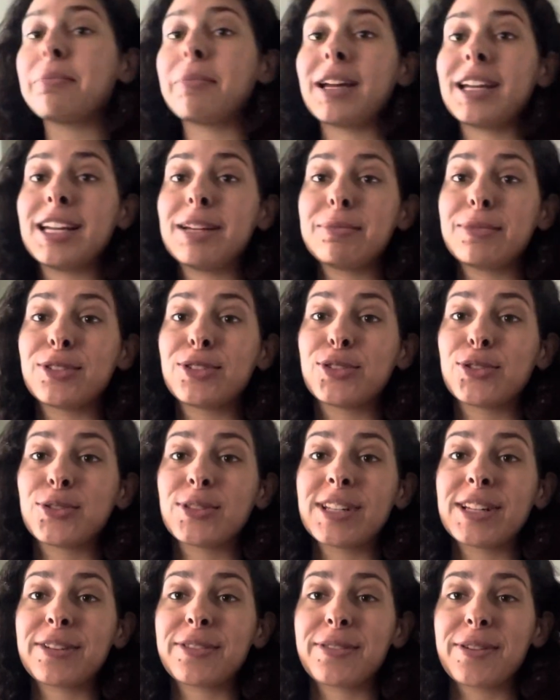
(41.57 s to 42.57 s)
my name is
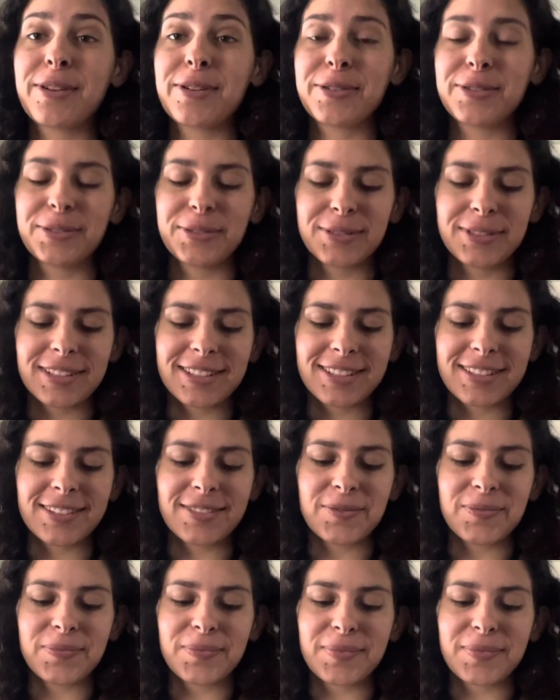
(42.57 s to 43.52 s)
Julia Rose.